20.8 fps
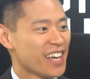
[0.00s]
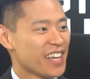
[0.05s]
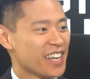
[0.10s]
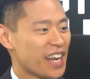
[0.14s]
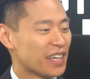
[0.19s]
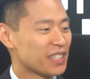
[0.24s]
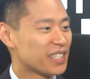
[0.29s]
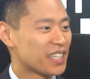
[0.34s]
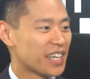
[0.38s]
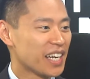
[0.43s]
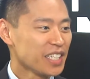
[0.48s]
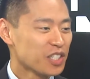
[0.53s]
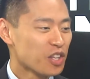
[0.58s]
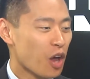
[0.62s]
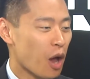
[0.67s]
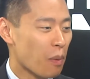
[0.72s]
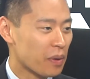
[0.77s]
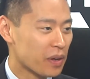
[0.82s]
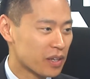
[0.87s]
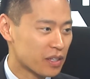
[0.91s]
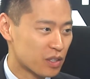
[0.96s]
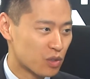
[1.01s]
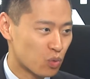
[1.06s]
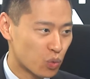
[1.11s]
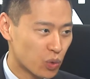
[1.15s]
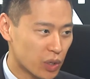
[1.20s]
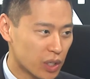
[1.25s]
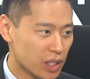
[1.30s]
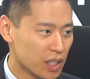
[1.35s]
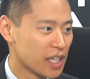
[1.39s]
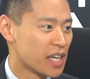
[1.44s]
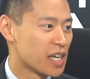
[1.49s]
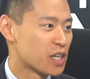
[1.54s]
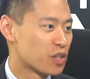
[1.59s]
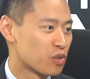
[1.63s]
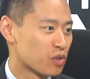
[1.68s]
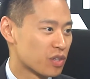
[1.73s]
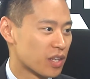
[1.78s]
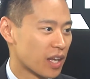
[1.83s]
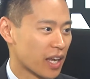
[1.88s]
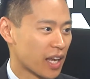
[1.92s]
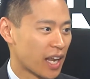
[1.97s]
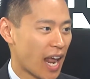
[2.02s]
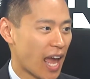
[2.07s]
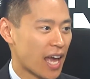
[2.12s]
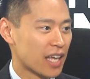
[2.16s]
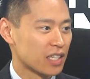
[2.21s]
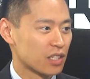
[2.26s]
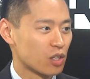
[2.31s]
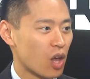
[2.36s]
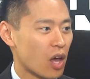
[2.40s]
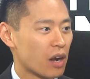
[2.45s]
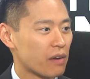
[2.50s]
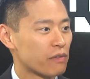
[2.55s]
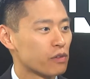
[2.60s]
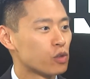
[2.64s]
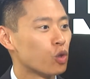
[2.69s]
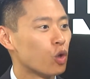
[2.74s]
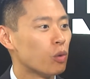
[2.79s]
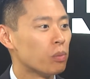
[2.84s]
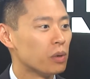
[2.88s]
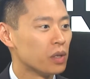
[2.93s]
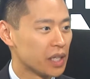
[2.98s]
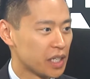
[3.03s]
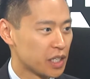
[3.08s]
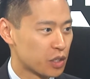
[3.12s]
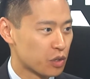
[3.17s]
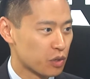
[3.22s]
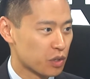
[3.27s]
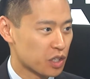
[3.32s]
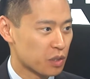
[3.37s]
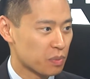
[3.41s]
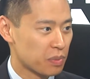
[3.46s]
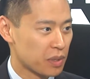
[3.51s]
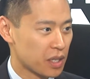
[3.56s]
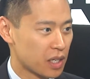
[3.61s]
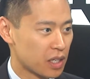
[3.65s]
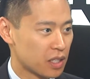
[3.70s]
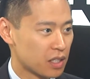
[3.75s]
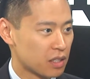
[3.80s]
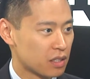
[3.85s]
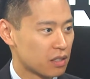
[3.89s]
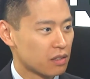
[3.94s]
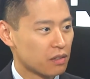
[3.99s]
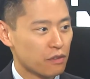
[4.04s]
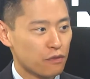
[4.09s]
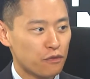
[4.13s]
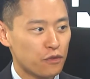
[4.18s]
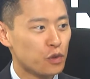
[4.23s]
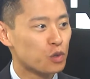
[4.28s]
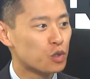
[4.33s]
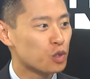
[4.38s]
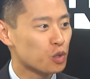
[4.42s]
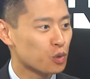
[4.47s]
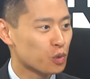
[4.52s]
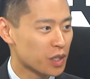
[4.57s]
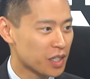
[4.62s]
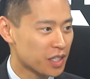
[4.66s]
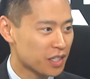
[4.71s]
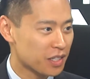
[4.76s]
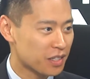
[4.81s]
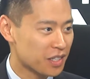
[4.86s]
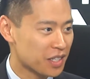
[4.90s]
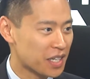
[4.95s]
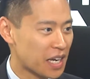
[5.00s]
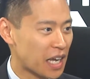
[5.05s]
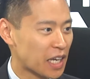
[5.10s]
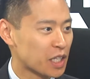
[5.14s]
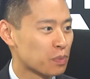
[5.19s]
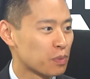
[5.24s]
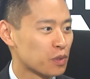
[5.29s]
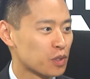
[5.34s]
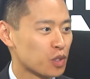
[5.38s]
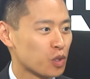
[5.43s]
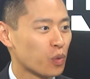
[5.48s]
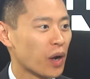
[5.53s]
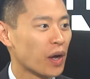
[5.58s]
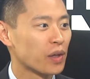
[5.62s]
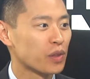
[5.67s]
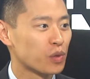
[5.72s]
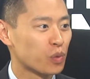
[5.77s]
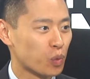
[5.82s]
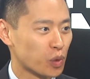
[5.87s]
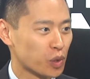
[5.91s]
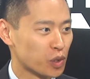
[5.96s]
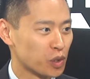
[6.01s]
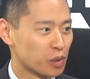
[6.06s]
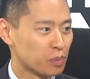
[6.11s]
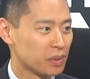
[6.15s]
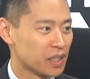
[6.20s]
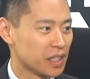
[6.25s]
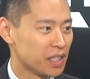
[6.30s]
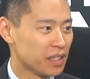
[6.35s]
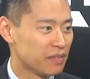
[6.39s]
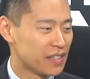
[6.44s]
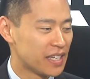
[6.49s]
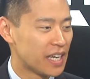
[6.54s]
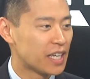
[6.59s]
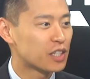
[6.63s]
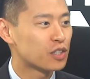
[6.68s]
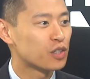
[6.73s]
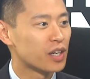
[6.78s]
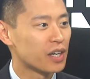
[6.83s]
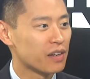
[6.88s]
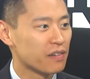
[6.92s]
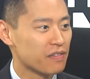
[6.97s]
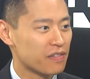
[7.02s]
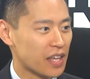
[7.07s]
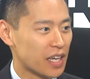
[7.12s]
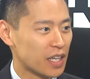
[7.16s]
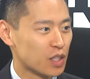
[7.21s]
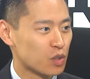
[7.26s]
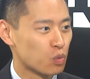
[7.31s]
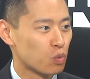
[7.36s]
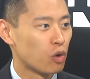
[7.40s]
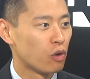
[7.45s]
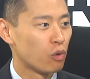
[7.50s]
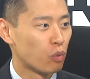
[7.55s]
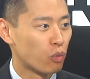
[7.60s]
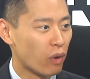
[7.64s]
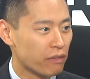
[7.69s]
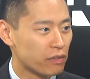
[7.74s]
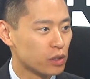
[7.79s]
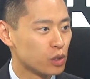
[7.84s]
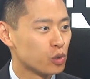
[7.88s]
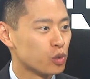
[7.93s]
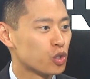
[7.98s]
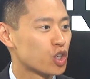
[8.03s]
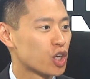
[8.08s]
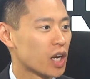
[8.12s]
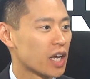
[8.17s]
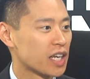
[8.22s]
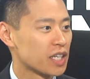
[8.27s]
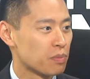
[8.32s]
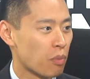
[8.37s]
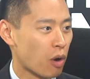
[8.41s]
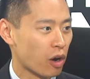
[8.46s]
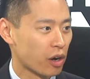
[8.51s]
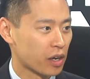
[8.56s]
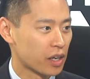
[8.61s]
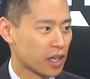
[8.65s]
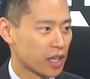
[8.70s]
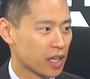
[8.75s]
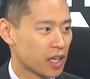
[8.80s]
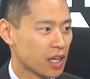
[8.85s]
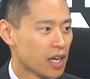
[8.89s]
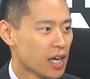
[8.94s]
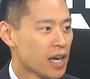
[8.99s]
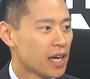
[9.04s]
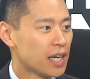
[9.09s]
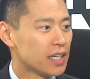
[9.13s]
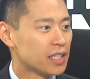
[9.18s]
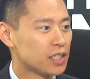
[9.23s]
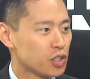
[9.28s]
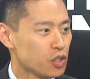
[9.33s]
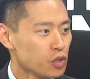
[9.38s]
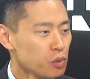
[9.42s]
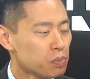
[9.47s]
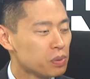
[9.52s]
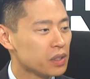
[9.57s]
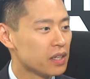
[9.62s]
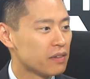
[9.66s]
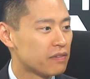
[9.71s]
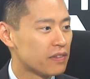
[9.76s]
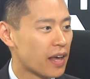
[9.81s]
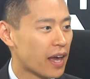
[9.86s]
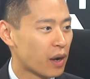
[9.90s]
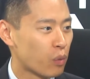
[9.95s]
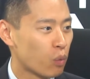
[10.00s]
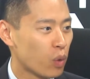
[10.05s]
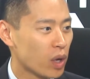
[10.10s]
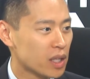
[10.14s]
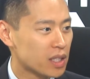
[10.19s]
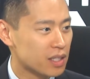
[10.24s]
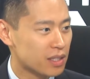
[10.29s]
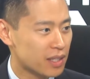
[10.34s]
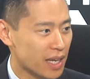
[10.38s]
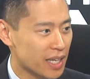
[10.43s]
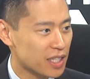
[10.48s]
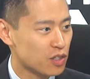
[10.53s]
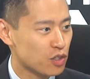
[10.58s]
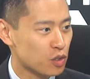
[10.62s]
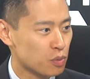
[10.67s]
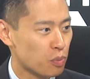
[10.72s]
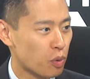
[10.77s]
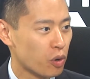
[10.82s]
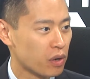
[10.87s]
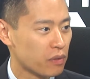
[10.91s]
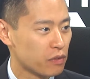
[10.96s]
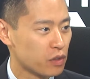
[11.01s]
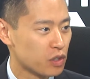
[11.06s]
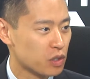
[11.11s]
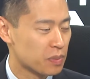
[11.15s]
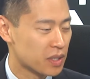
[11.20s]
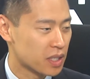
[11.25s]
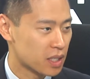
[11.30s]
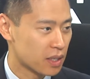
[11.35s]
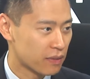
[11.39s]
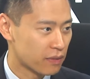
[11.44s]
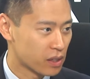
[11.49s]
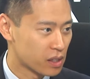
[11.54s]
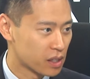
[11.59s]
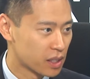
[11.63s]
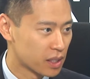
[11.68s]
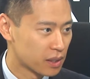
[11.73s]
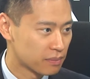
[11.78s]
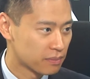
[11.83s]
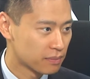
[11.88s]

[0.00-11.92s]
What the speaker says: Now, today's topic is really interesting and has a lot of global interest because futurists and experts around the world believe the Internet of Things will revolutionize marketing. Do you believe that, and what's Dentsu's point of view specifically?